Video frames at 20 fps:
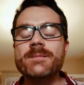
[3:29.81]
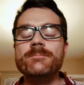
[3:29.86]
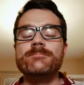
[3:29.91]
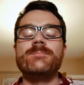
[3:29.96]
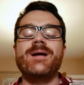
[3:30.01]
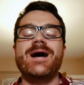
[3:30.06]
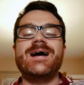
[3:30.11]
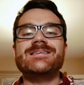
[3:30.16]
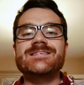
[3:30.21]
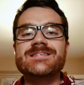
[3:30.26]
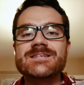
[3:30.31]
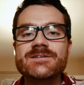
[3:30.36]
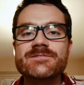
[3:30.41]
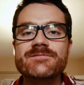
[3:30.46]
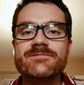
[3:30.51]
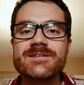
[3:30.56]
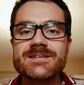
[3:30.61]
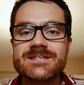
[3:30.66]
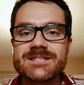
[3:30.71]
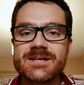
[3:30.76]

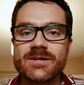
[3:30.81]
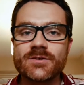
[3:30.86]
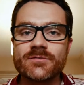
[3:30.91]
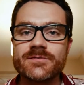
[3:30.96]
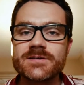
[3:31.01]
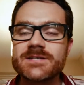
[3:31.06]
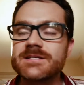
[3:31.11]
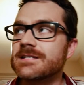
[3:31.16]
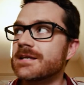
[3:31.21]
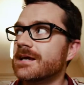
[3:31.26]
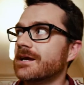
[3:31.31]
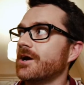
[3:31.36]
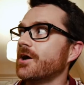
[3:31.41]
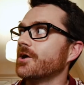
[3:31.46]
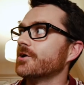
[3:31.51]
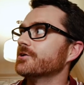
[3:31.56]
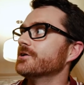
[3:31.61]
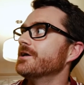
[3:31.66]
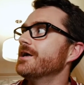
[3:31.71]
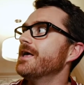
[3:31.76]
massive selfie stick
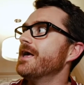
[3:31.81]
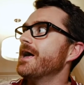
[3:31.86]
out